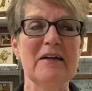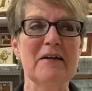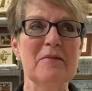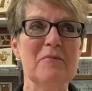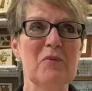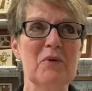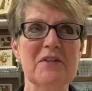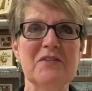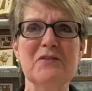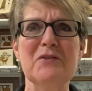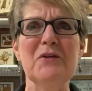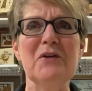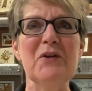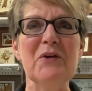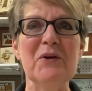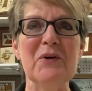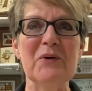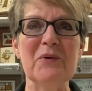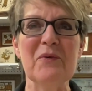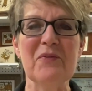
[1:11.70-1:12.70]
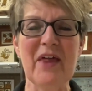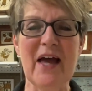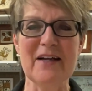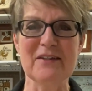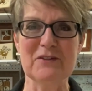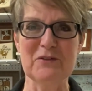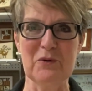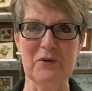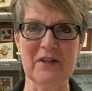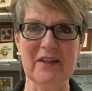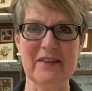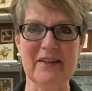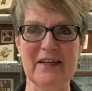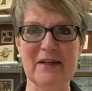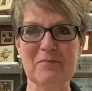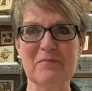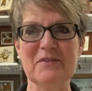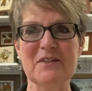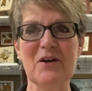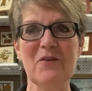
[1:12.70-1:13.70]
what's new, that sort of
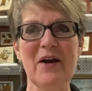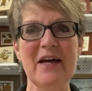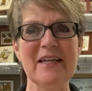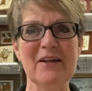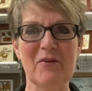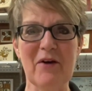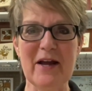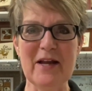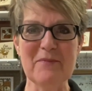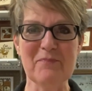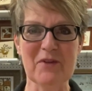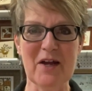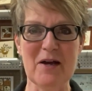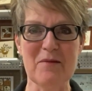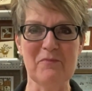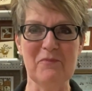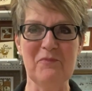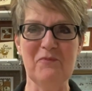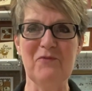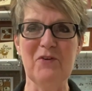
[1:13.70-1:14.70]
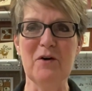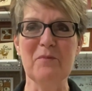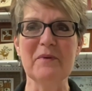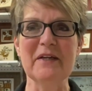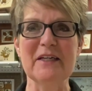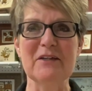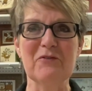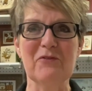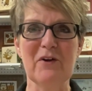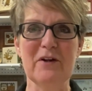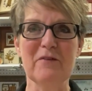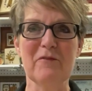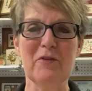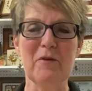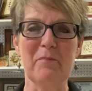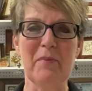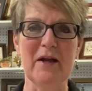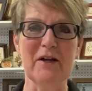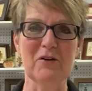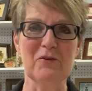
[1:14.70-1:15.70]
thing. So anyway, I'm filming in front of the
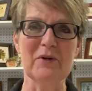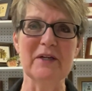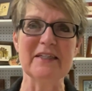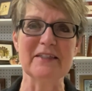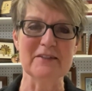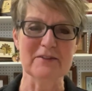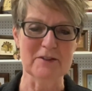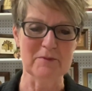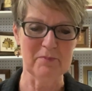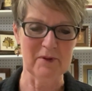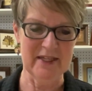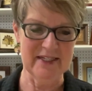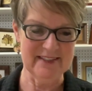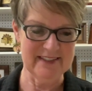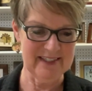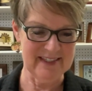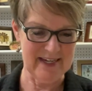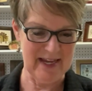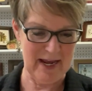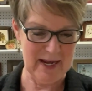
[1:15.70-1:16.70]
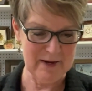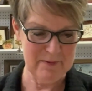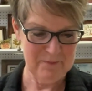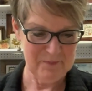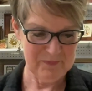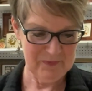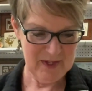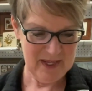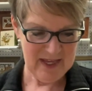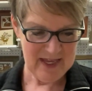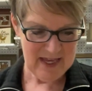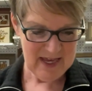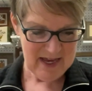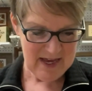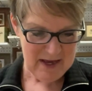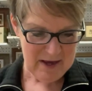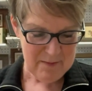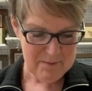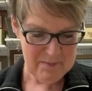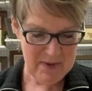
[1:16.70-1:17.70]
Bent Creek display today.
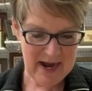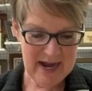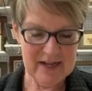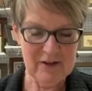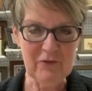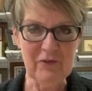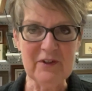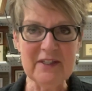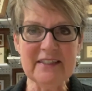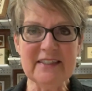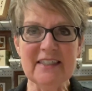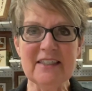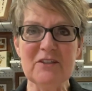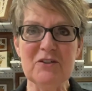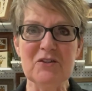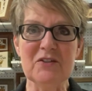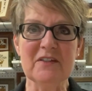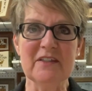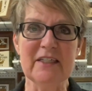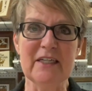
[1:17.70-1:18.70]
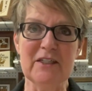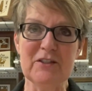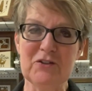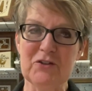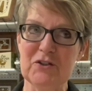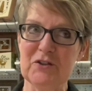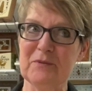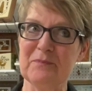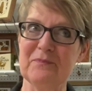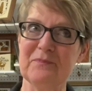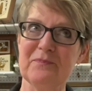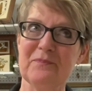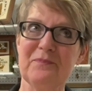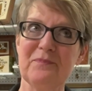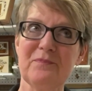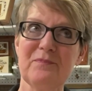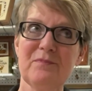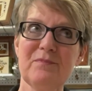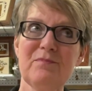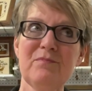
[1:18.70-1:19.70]
My vintage stitch
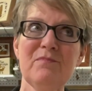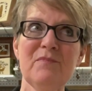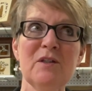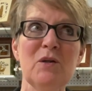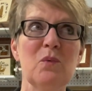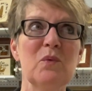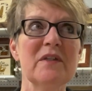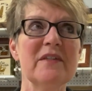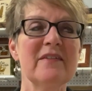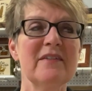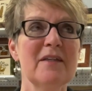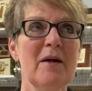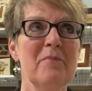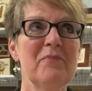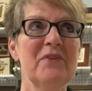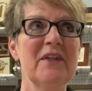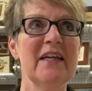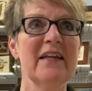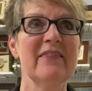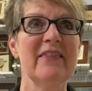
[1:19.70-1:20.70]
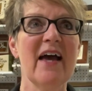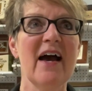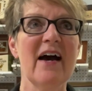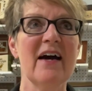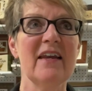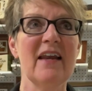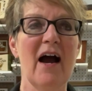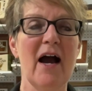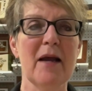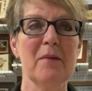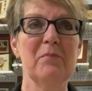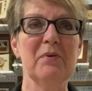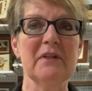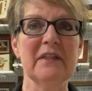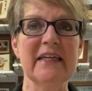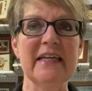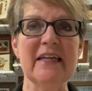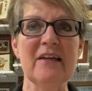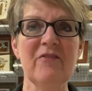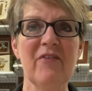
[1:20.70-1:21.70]
was something that I
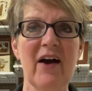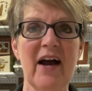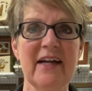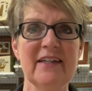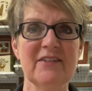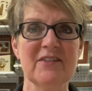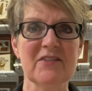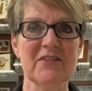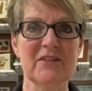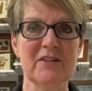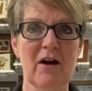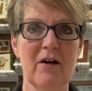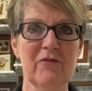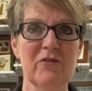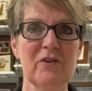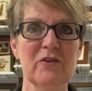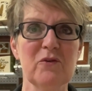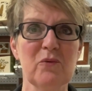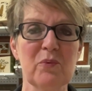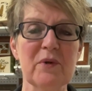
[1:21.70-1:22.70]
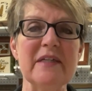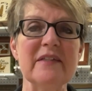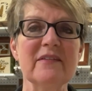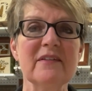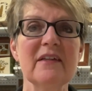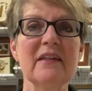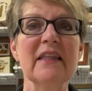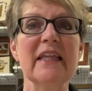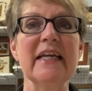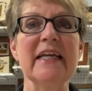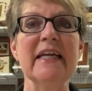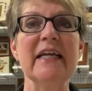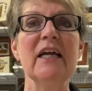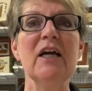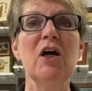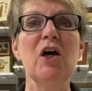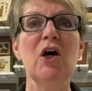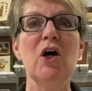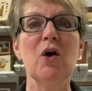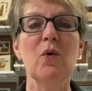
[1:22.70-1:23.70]
believe I discovered recently
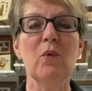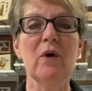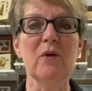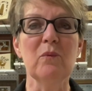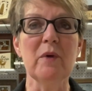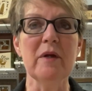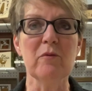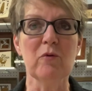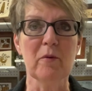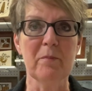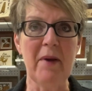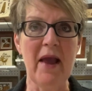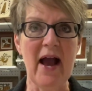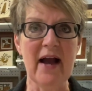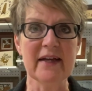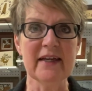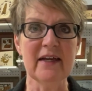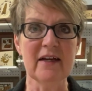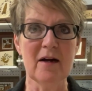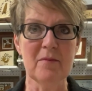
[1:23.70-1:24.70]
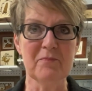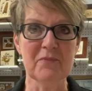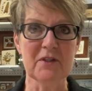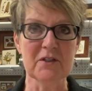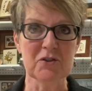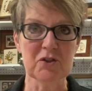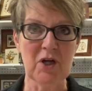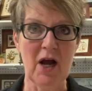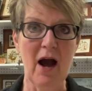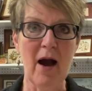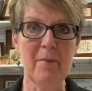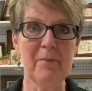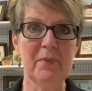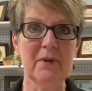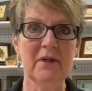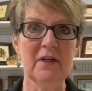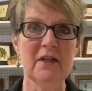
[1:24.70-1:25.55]
when we were packing up the shop